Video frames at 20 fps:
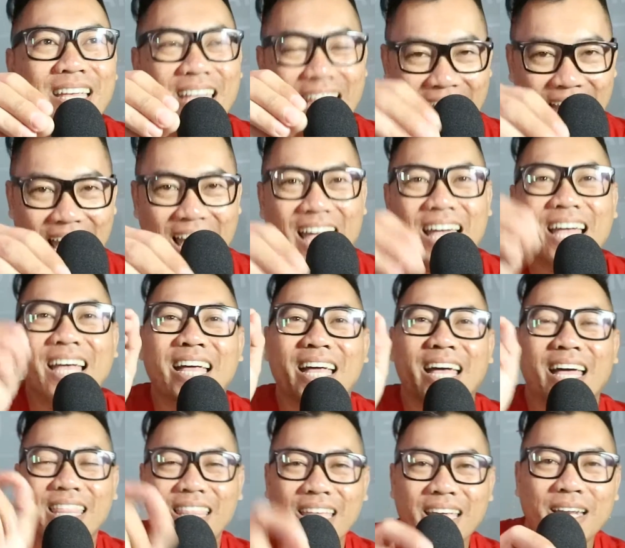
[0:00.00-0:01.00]
Yeah,
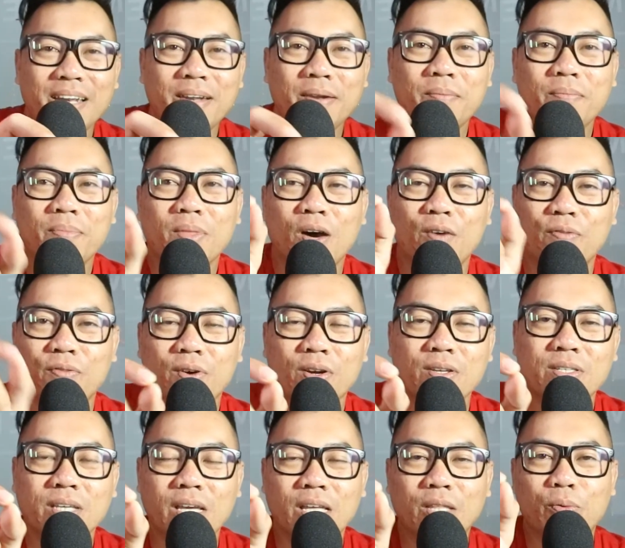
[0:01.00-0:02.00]
and then of
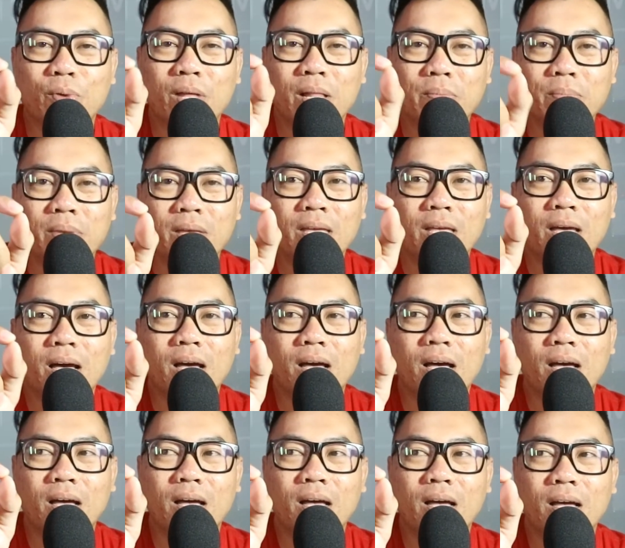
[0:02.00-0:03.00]
course it will be
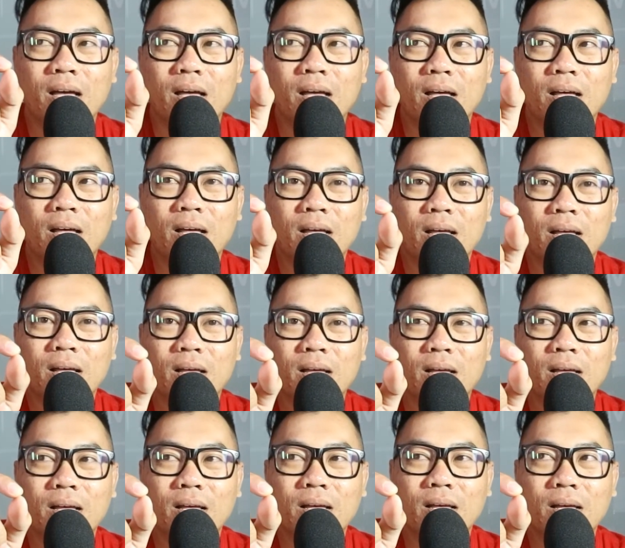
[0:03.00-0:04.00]

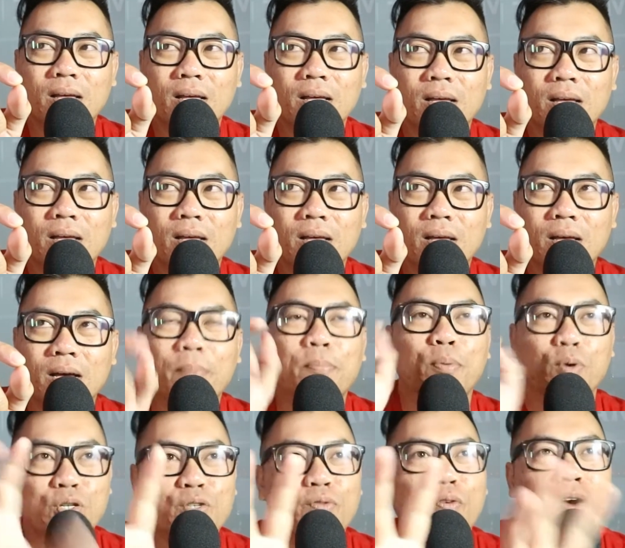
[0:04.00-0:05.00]
a
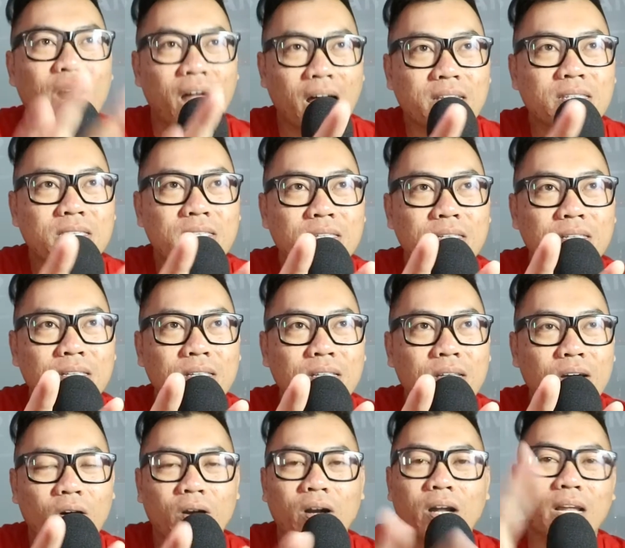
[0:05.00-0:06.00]
push for us,
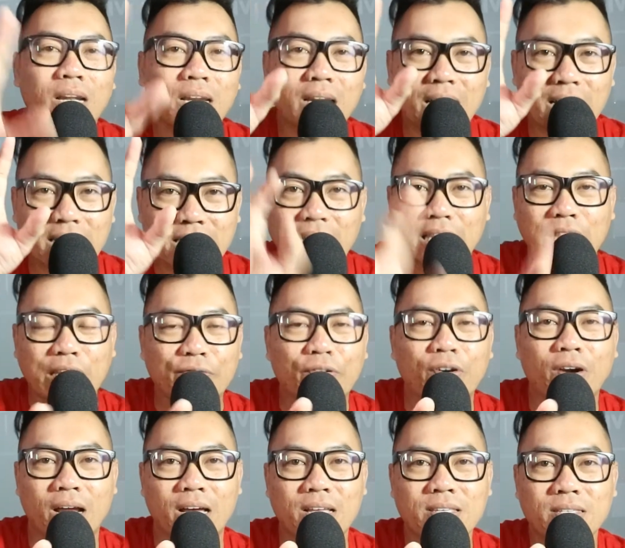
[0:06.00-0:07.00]
or an incentive
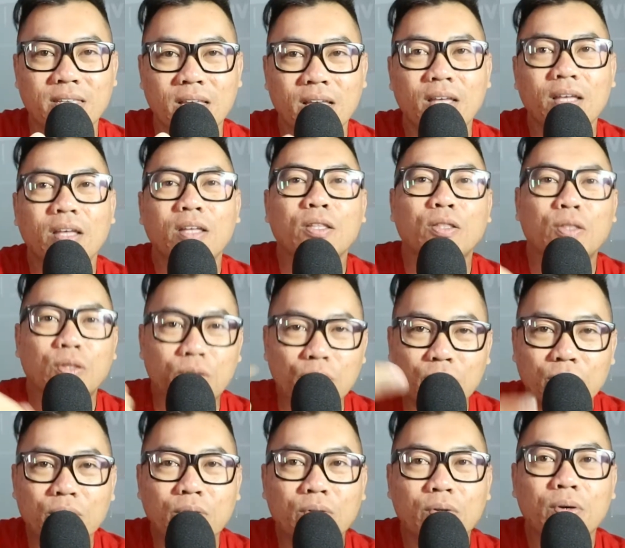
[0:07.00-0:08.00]
for us
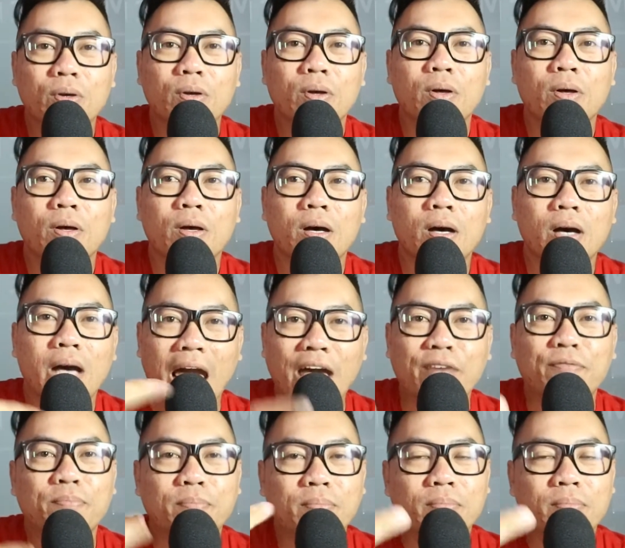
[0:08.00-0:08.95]
to have